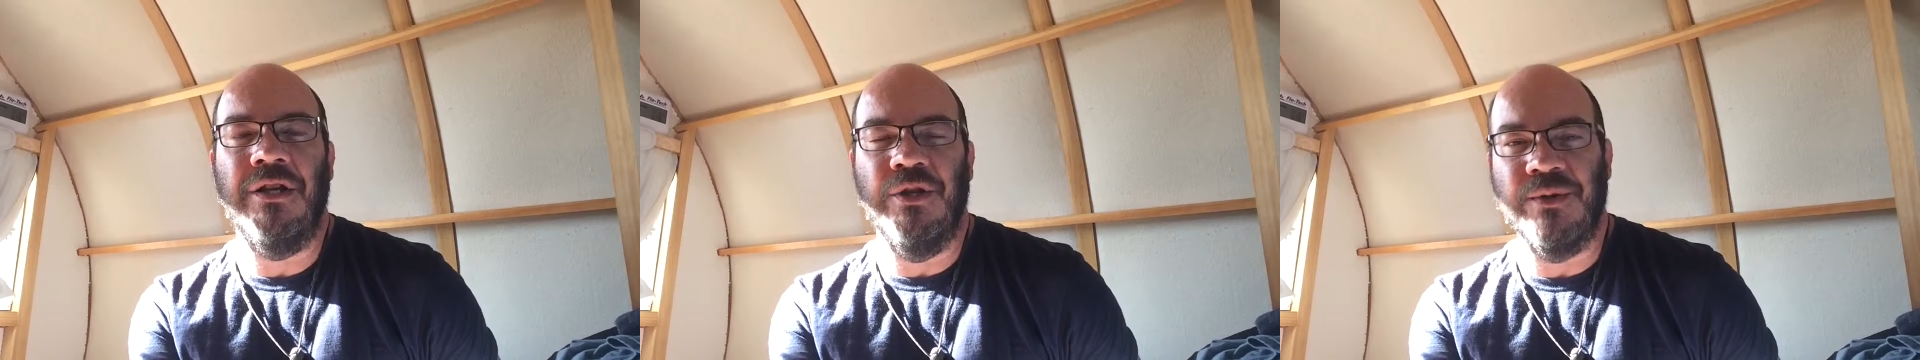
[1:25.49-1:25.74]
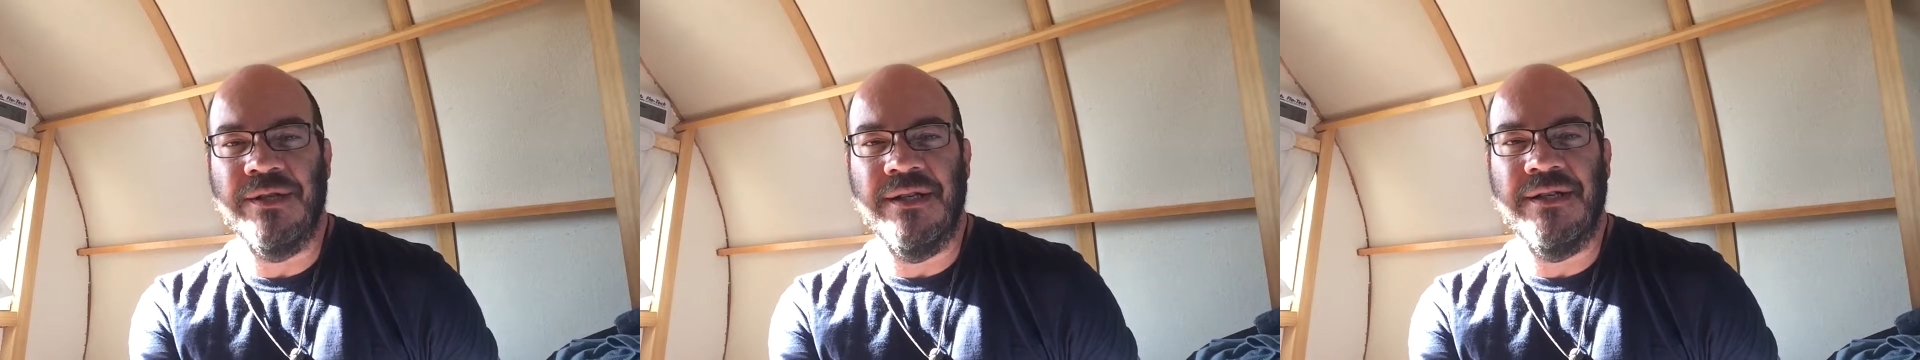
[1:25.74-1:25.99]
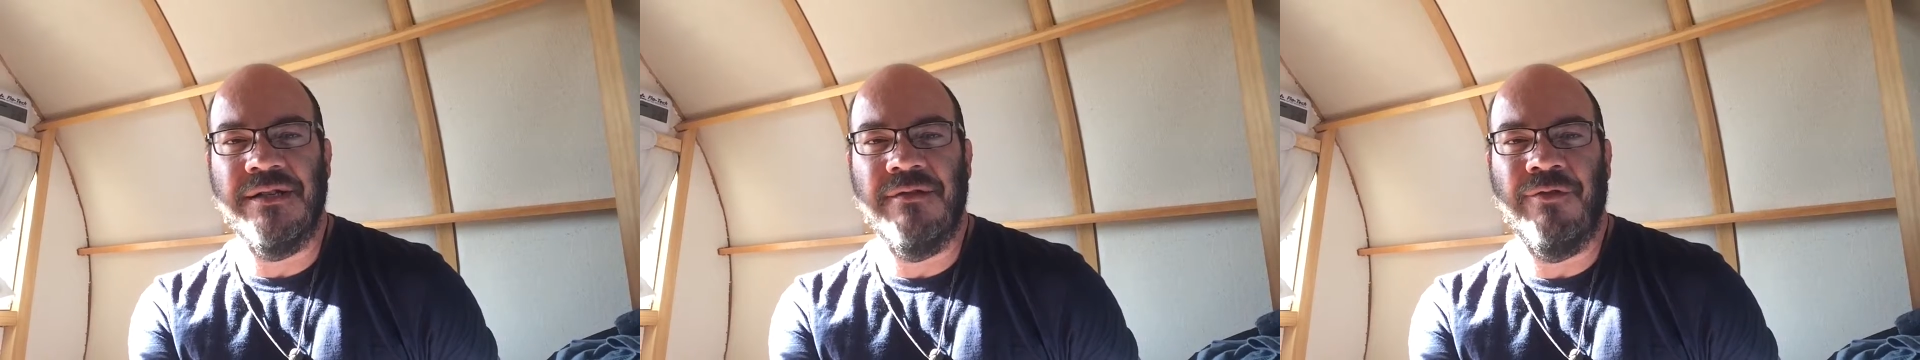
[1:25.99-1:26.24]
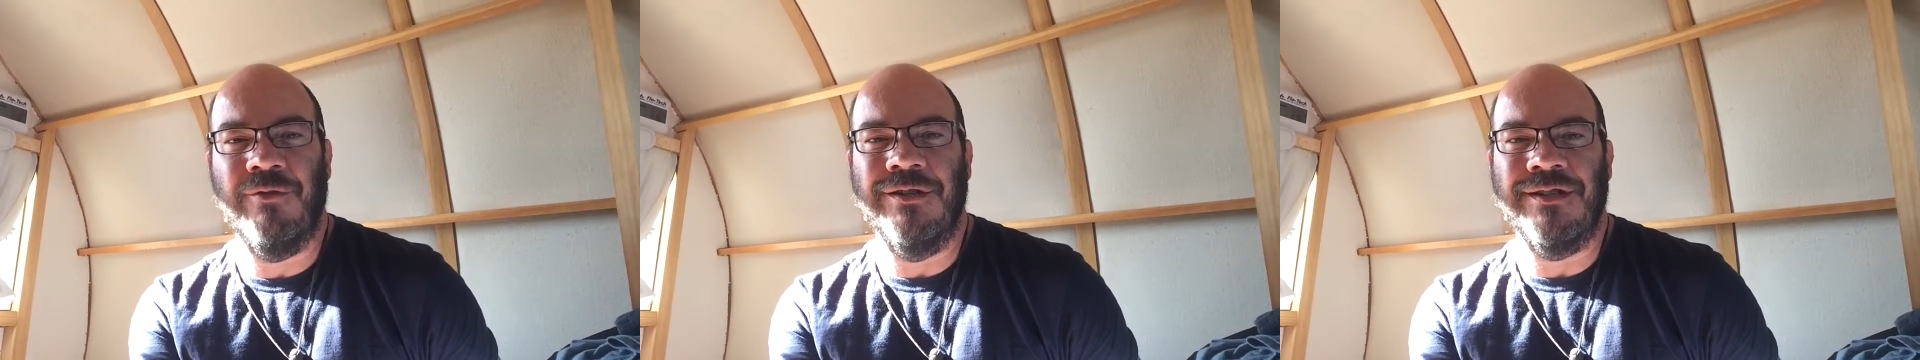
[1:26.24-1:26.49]
use it
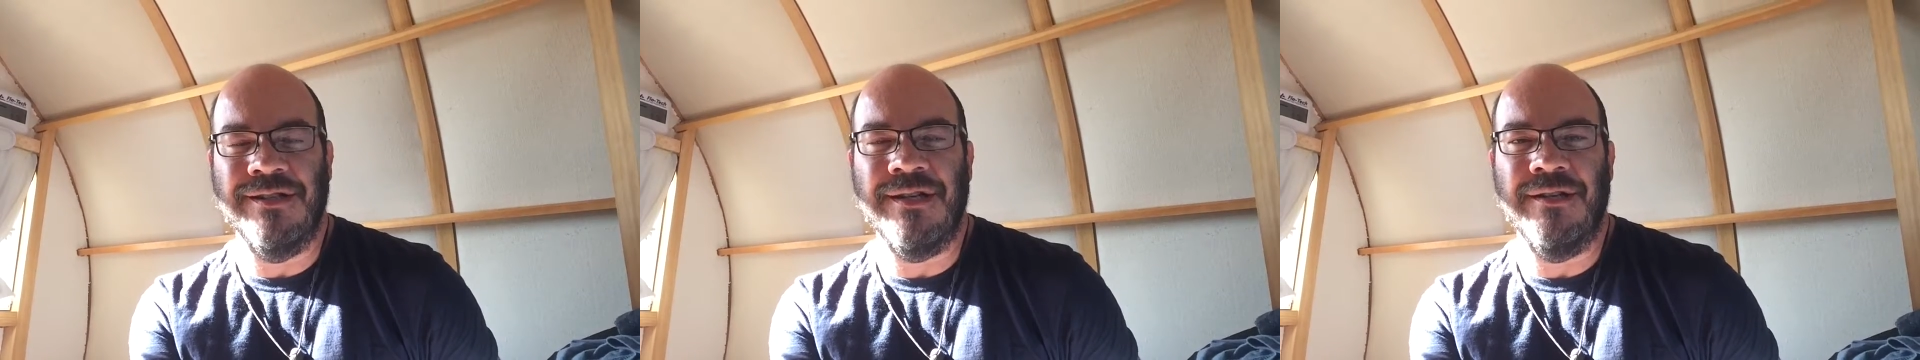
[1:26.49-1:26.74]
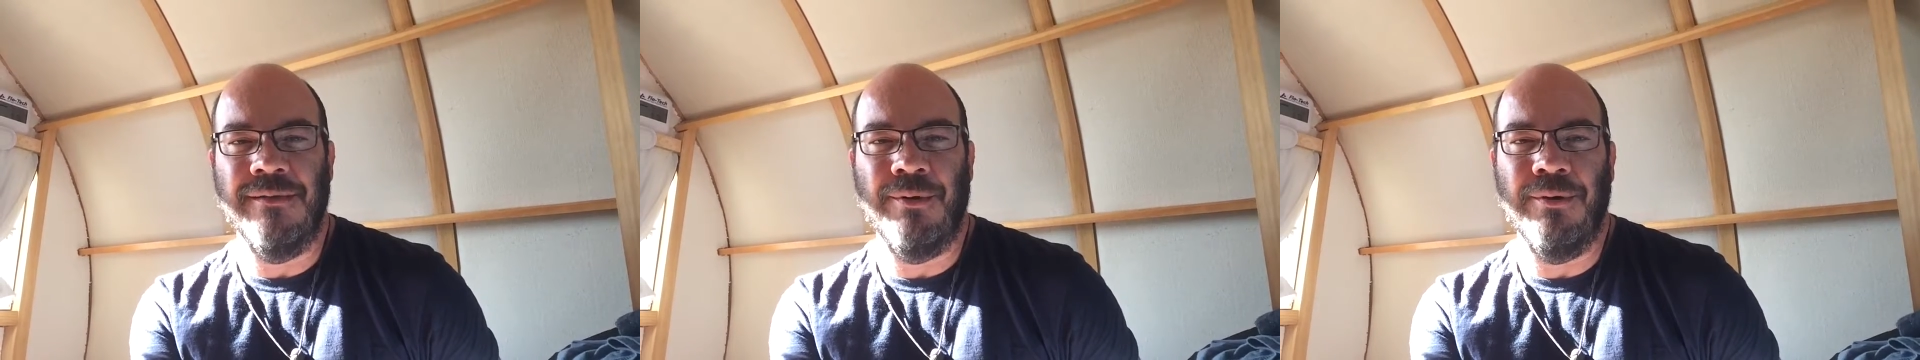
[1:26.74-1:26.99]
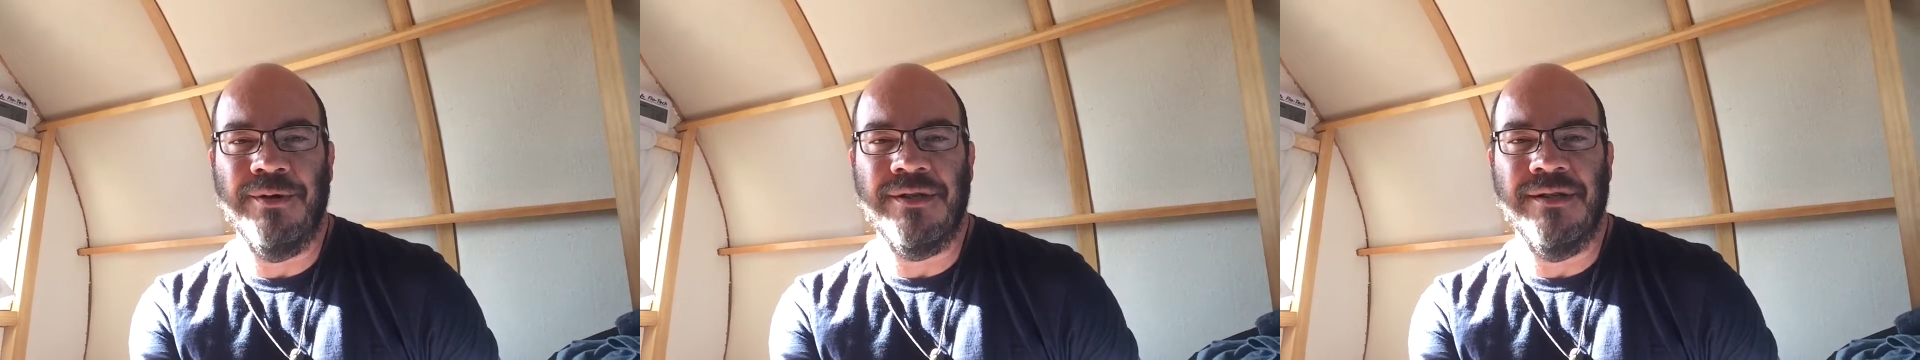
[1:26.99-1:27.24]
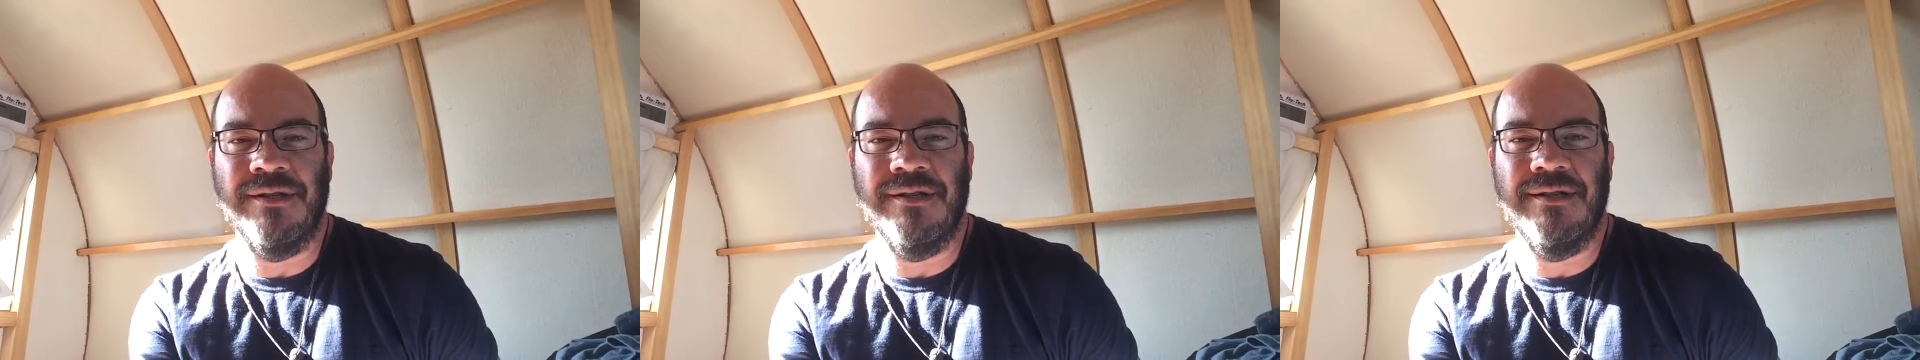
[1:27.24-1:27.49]
for its intended
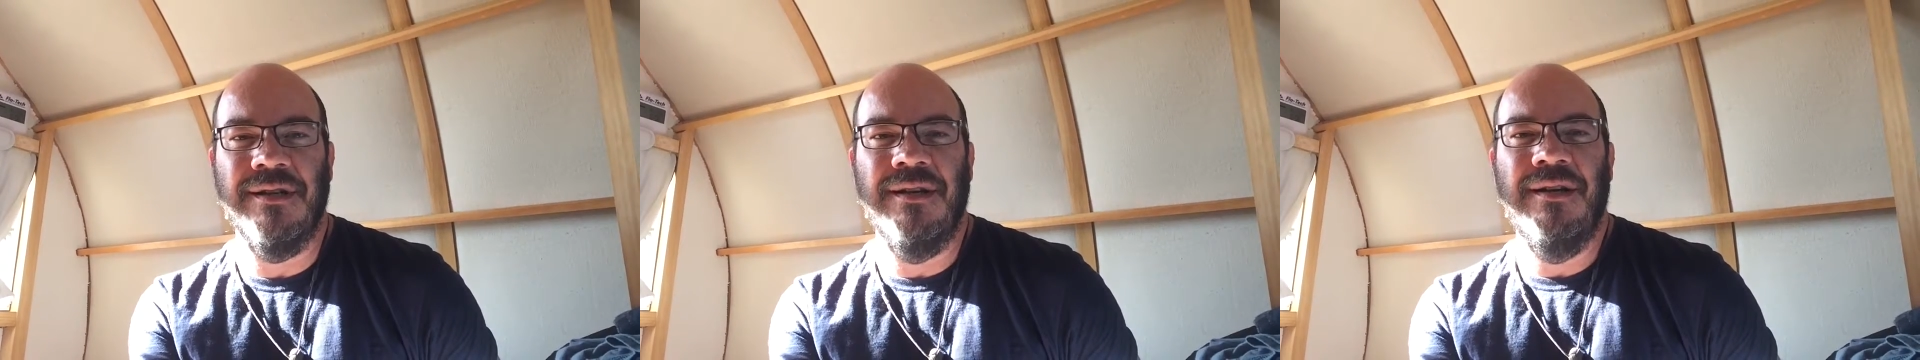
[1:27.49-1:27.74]
purposes,